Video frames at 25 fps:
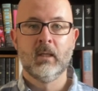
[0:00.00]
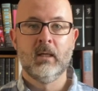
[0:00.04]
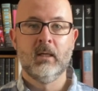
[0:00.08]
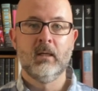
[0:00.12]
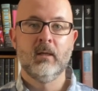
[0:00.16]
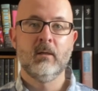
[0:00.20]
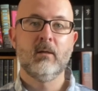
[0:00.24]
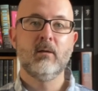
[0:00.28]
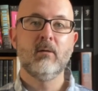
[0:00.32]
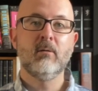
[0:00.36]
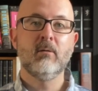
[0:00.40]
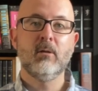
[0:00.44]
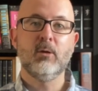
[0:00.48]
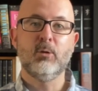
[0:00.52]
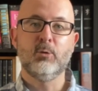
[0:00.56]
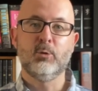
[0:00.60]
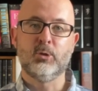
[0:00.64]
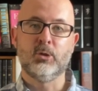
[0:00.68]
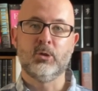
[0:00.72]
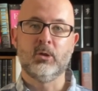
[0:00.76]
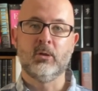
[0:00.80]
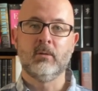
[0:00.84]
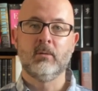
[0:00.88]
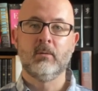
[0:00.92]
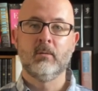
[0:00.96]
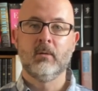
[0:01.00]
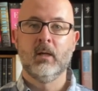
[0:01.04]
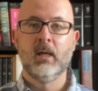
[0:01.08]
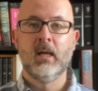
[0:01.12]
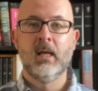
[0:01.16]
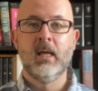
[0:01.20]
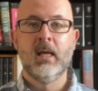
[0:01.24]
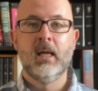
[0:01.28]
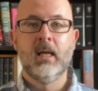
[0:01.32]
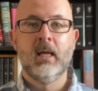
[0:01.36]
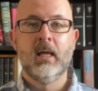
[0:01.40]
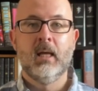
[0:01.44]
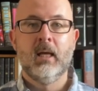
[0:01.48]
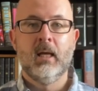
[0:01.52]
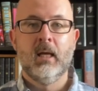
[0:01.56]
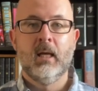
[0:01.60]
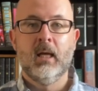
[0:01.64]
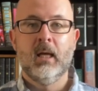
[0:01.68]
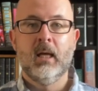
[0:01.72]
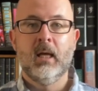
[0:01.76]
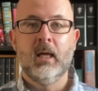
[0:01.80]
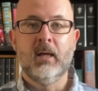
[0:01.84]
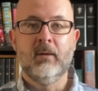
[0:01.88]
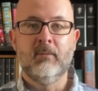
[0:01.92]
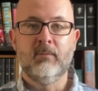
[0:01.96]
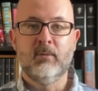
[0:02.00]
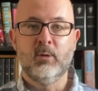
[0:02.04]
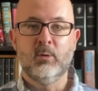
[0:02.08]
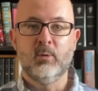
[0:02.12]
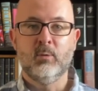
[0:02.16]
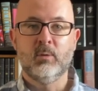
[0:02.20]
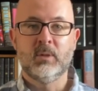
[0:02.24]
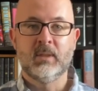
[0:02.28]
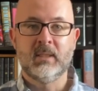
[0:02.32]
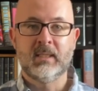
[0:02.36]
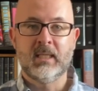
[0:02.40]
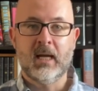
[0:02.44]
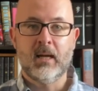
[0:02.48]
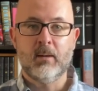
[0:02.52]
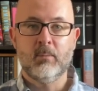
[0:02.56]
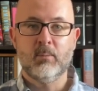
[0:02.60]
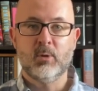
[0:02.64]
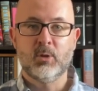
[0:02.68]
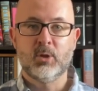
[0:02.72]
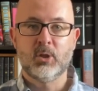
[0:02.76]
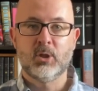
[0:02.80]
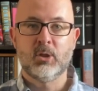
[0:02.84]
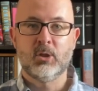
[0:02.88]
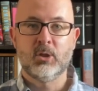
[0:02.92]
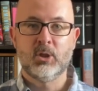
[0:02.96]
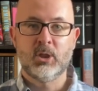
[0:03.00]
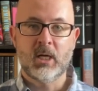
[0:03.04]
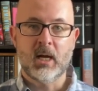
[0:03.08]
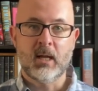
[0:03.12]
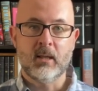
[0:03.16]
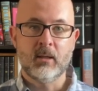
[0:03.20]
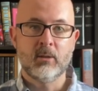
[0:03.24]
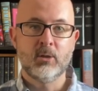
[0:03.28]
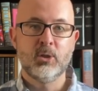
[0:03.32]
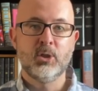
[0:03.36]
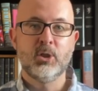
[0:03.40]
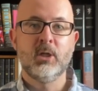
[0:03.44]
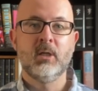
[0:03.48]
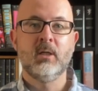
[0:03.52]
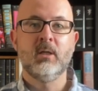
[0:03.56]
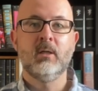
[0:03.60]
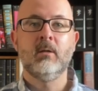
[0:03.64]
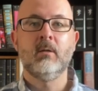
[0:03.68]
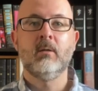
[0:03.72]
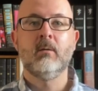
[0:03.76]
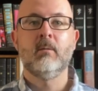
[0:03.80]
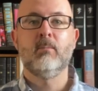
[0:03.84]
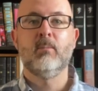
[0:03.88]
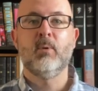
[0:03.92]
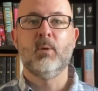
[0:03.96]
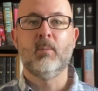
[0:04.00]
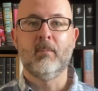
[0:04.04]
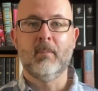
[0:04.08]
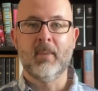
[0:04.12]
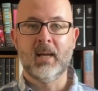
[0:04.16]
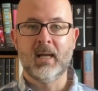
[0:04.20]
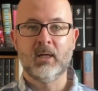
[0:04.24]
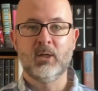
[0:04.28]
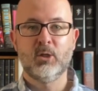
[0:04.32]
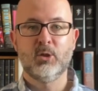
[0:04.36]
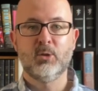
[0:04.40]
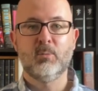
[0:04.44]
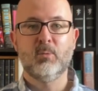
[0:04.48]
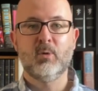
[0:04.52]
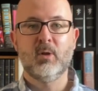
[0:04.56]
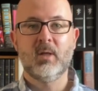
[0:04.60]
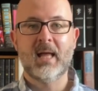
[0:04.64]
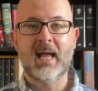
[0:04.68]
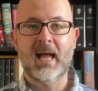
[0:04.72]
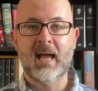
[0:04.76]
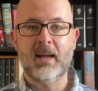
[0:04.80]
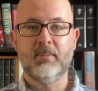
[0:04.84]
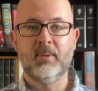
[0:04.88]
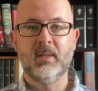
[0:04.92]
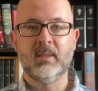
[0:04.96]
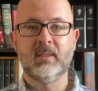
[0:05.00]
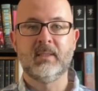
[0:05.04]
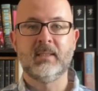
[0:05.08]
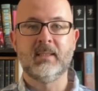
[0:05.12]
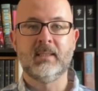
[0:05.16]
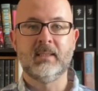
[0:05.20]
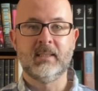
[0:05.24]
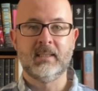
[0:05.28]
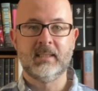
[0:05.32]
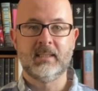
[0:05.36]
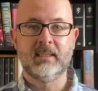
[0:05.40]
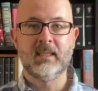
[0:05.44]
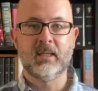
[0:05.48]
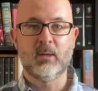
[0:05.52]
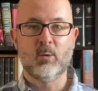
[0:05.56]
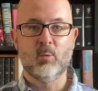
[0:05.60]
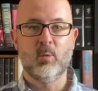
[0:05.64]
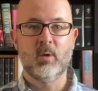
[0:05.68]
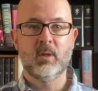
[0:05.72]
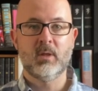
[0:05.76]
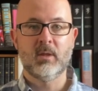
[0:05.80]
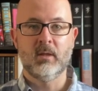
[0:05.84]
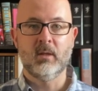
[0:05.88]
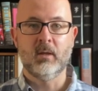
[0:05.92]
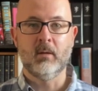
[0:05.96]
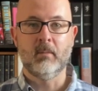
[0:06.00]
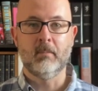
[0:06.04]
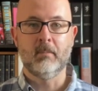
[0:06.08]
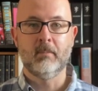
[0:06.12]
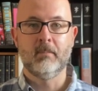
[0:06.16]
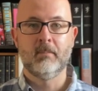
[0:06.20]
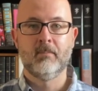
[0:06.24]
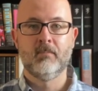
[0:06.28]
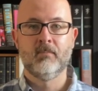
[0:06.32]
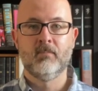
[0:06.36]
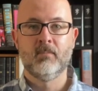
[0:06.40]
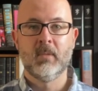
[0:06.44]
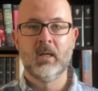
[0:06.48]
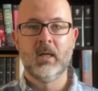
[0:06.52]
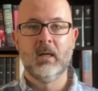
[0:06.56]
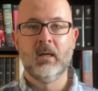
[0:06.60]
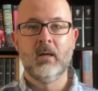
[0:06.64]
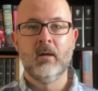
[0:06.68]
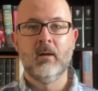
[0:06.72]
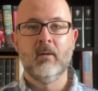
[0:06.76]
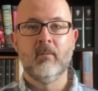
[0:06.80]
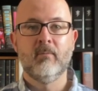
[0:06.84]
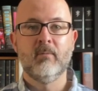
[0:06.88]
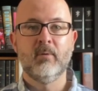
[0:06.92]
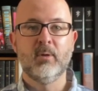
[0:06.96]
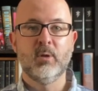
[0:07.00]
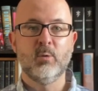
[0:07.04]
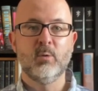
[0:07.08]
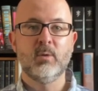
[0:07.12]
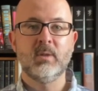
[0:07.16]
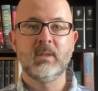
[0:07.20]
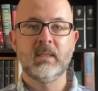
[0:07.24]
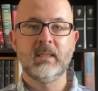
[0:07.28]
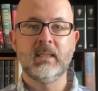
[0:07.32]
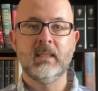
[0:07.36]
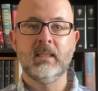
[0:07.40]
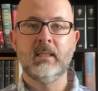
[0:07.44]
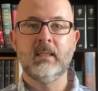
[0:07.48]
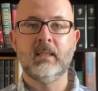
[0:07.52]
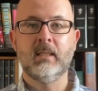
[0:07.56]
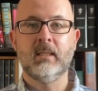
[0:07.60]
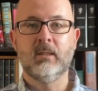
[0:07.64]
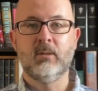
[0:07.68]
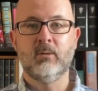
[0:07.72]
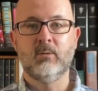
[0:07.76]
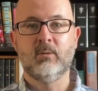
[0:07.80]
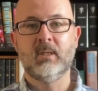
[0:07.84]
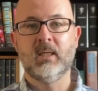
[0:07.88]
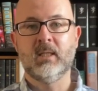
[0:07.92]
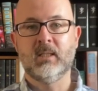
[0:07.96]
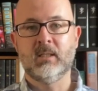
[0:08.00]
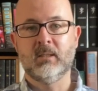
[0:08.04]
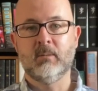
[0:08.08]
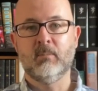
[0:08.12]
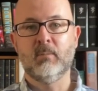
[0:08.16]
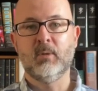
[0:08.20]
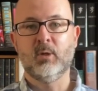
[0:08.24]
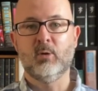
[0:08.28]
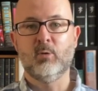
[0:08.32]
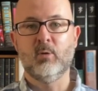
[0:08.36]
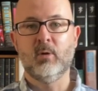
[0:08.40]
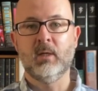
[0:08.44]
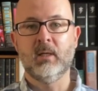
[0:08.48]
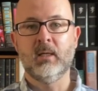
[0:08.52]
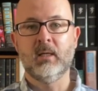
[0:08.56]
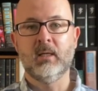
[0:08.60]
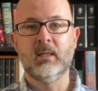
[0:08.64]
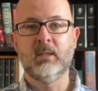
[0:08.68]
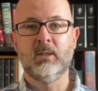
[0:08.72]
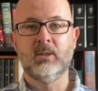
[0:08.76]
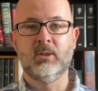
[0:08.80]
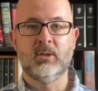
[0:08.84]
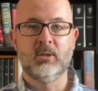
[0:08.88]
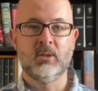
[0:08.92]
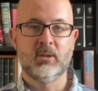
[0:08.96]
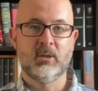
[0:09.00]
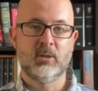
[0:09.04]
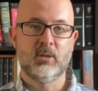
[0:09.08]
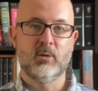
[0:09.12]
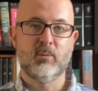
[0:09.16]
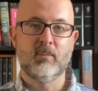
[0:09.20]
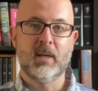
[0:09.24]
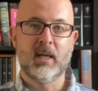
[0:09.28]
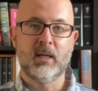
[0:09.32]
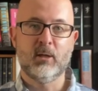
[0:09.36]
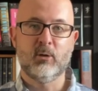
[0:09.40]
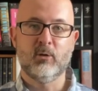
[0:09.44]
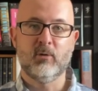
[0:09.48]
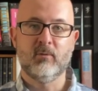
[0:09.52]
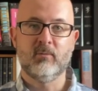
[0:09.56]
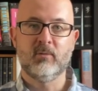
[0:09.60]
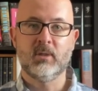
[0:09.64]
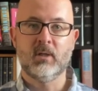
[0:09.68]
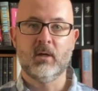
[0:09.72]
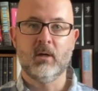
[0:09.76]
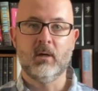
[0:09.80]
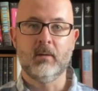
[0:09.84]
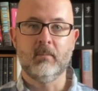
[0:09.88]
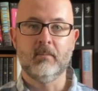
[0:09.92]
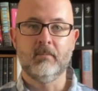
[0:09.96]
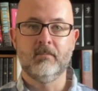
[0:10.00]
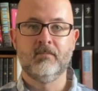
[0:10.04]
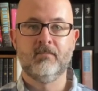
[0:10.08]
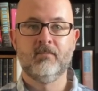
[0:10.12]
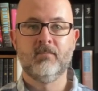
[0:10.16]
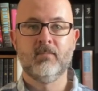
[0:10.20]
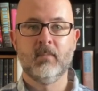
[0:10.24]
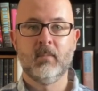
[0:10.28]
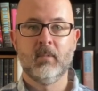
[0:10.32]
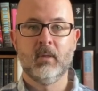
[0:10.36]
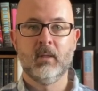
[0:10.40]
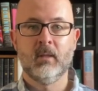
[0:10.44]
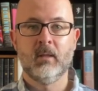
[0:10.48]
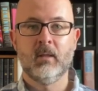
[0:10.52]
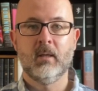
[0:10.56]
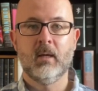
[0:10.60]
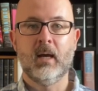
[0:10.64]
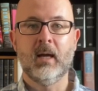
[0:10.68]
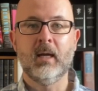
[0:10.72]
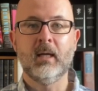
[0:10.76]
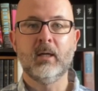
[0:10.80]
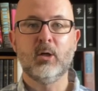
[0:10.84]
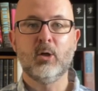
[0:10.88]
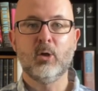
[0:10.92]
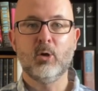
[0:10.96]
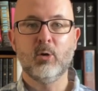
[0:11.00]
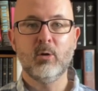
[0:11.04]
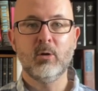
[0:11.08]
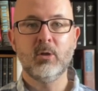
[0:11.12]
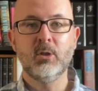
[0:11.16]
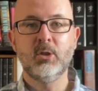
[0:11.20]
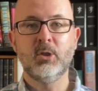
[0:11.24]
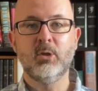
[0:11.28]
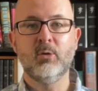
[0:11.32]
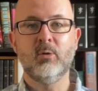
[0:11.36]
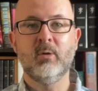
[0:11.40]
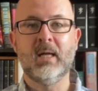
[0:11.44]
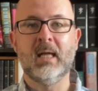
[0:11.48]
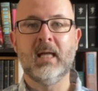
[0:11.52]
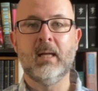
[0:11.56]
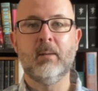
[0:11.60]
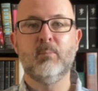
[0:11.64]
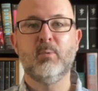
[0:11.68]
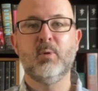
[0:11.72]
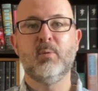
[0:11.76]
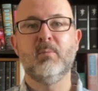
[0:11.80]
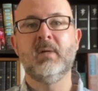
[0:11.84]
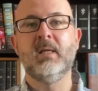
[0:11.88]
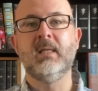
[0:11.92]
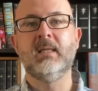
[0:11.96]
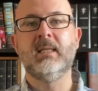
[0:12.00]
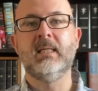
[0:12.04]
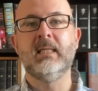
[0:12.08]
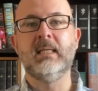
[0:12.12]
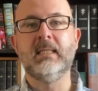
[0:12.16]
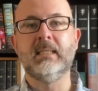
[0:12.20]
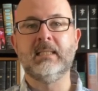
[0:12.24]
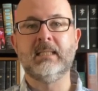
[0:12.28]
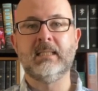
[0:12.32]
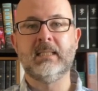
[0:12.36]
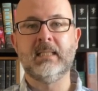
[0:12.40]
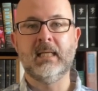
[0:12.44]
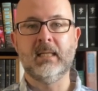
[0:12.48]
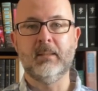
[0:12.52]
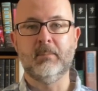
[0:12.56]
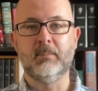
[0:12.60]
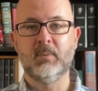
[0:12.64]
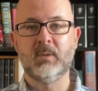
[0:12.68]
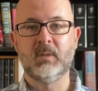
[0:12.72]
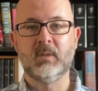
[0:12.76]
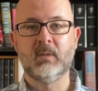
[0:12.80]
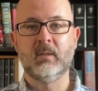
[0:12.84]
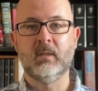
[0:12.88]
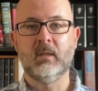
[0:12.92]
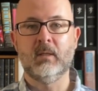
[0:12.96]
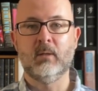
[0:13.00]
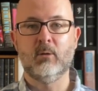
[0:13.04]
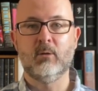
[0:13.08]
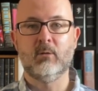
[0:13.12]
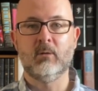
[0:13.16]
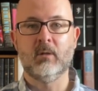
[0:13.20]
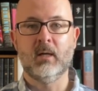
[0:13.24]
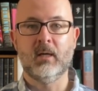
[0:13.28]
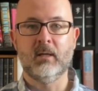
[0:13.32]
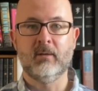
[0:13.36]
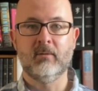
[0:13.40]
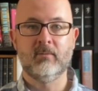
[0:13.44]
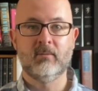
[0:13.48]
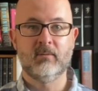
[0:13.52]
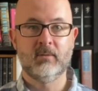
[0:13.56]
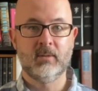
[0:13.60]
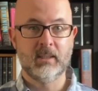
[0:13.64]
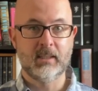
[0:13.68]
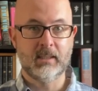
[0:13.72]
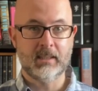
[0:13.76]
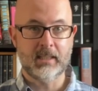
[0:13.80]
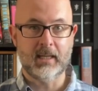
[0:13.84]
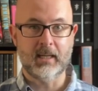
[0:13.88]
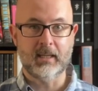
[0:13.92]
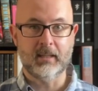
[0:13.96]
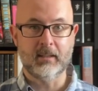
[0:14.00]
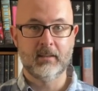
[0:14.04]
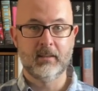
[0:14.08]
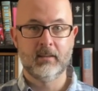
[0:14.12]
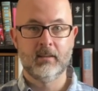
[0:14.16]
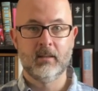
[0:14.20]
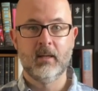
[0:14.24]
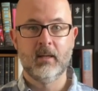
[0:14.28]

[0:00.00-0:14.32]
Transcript: In conclusion, if you establish challenging but manageable habits and stick with them, fluency in New Testament Greek is just a matter of time. I encourage you to implement these tips in your life today.